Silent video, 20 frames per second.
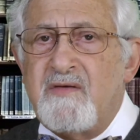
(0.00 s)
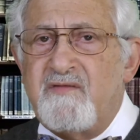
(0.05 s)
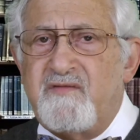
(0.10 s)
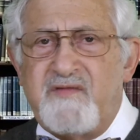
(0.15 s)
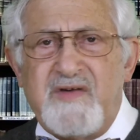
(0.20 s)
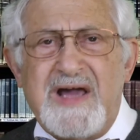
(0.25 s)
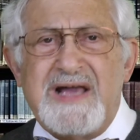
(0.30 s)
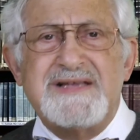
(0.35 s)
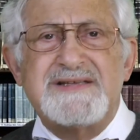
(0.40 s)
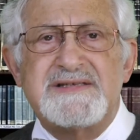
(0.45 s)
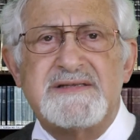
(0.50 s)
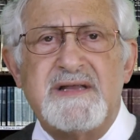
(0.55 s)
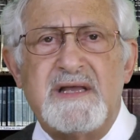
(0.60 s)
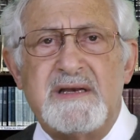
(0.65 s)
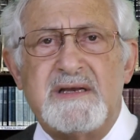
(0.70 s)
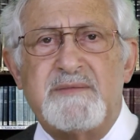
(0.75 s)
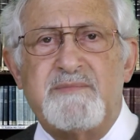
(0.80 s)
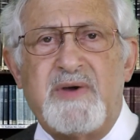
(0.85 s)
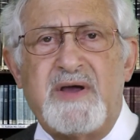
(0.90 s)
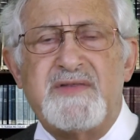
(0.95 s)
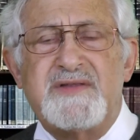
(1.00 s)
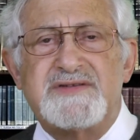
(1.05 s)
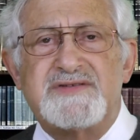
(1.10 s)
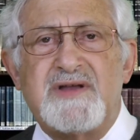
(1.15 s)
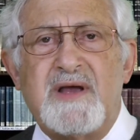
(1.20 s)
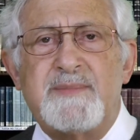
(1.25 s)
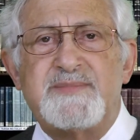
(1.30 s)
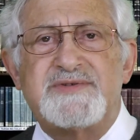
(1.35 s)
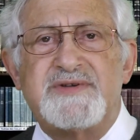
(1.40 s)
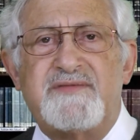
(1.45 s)
Fascinated by this
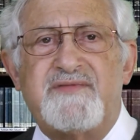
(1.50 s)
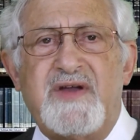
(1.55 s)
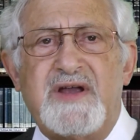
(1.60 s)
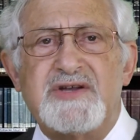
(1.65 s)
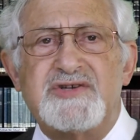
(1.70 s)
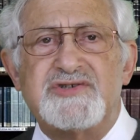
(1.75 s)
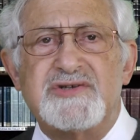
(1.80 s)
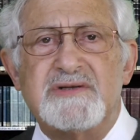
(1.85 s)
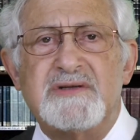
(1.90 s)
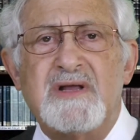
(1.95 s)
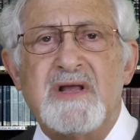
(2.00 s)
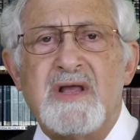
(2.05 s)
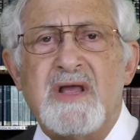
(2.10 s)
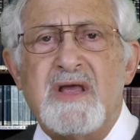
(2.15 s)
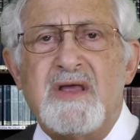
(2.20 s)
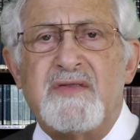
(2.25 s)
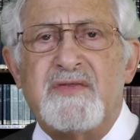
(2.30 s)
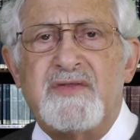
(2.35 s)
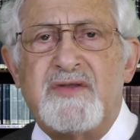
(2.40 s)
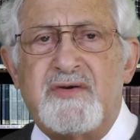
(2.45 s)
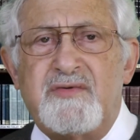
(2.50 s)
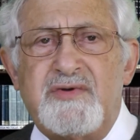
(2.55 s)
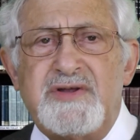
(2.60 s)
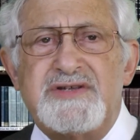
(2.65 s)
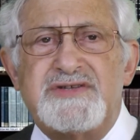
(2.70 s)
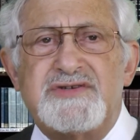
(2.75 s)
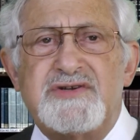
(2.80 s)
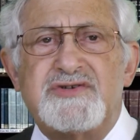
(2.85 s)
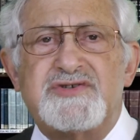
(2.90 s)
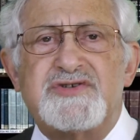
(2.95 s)
observation, the
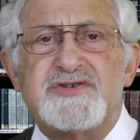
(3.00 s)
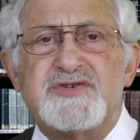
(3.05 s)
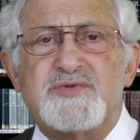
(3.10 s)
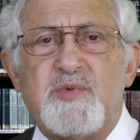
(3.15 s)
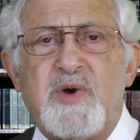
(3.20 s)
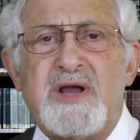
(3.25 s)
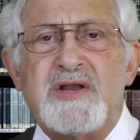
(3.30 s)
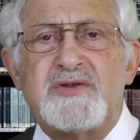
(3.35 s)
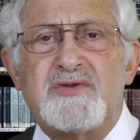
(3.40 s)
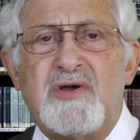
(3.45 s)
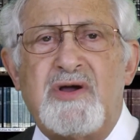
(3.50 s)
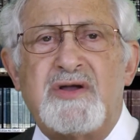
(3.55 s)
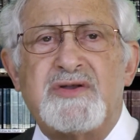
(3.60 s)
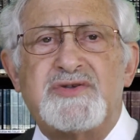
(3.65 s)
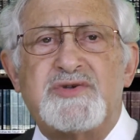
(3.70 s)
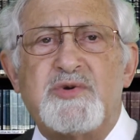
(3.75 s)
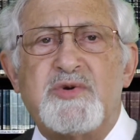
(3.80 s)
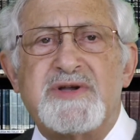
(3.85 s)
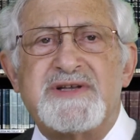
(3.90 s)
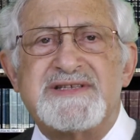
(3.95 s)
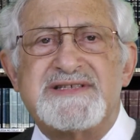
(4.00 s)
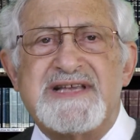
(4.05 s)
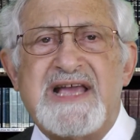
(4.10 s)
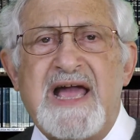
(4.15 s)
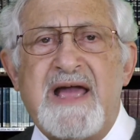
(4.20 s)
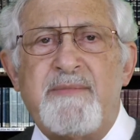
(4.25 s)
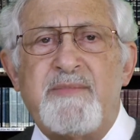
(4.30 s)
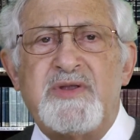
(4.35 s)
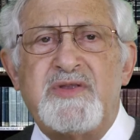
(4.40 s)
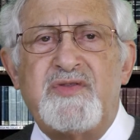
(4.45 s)
researchers went on to
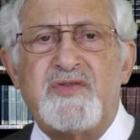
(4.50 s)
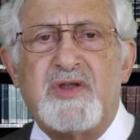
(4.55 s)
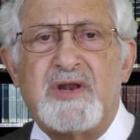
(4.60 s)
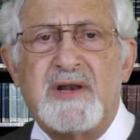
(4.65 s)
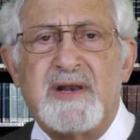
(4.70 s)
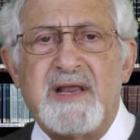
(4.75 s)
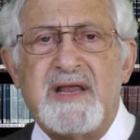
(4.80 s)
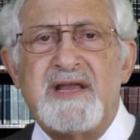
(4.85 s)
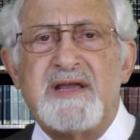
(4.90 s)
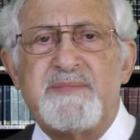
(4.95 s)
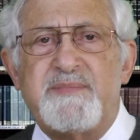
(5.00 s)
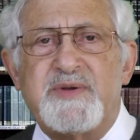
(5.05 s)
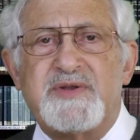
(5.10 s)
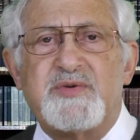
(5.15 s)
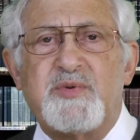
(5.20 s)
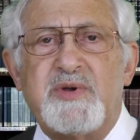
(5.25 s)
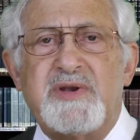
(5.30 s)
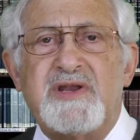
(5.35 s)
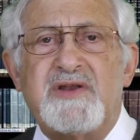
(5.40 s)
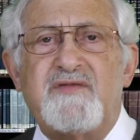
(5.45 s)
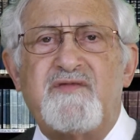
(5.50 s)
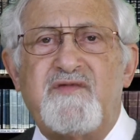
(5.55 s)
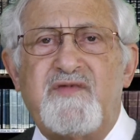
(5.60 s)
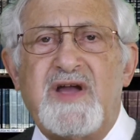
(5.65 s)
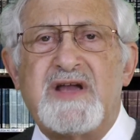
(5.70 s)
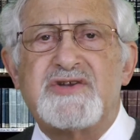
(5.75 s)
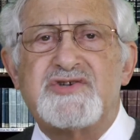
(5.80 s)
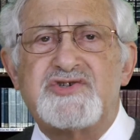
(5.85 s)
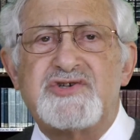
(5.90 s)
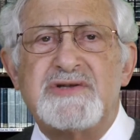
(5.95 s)
examine the link between
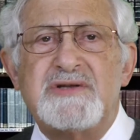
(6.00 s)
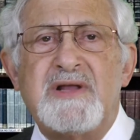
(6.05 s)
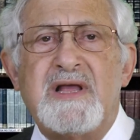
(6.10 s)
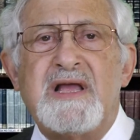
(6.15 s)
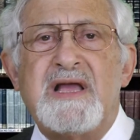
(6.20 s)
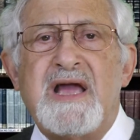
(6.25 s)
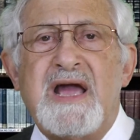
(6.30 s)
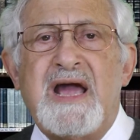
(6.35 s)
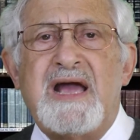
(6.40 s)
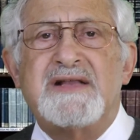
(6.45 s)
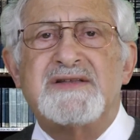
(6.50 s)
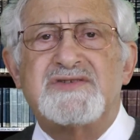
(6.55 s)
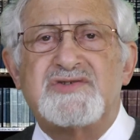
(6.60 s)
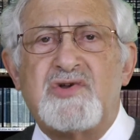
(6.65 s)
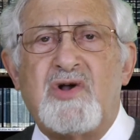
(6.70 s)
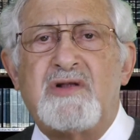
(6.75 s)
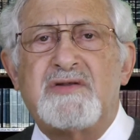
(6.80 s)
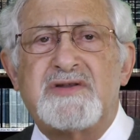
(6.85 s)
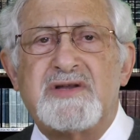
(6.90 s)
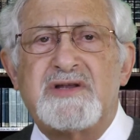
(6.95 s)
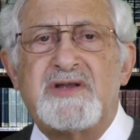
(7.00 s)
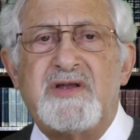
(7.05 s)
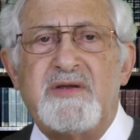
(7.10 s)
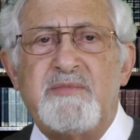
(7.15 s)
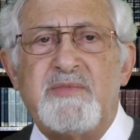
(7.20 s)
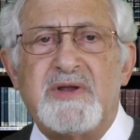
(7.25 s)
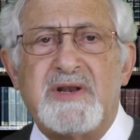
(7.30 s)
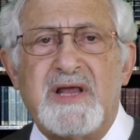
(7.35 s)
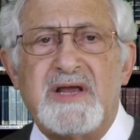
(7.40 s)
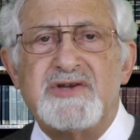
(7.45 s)
infection and salt
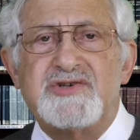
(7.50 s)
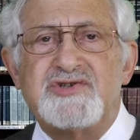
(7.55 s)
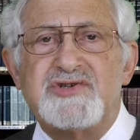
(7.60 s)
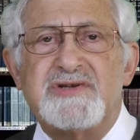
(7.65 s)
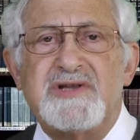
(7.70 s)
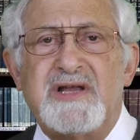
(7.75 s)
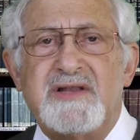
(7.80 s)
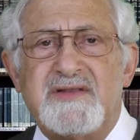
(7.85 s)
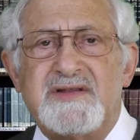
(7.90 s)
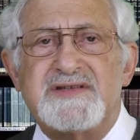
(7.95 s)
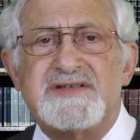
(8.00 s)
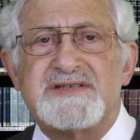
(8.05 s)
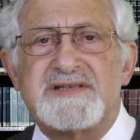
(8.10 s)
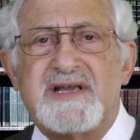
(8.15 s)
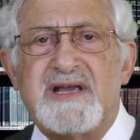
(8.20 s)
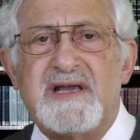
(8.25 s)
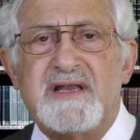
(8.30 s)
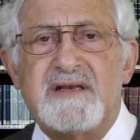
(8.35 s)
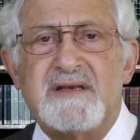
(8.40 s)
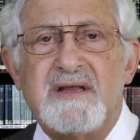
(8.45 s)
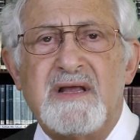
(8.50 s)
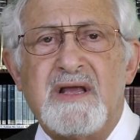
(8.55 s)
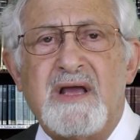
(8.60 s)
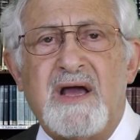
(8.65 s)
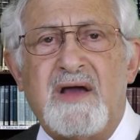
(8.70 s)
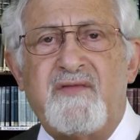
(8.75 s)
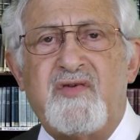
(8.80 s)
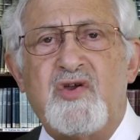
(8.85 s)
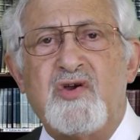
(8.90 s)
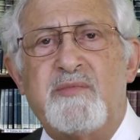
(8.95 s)
accumulation in the skin
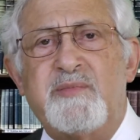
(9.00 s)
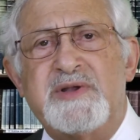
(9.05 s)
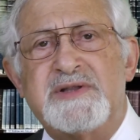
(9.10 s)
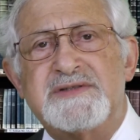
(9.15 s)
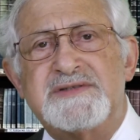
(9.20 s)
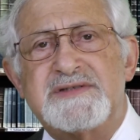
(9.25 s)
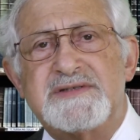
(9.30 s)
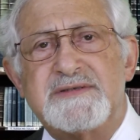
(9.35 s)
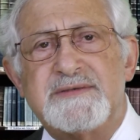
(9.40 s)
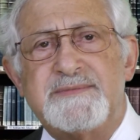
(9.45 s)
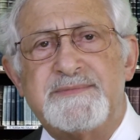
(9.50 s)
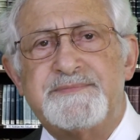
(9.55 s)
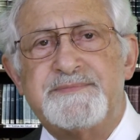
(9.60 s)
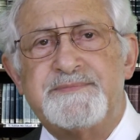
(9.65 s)
of humans.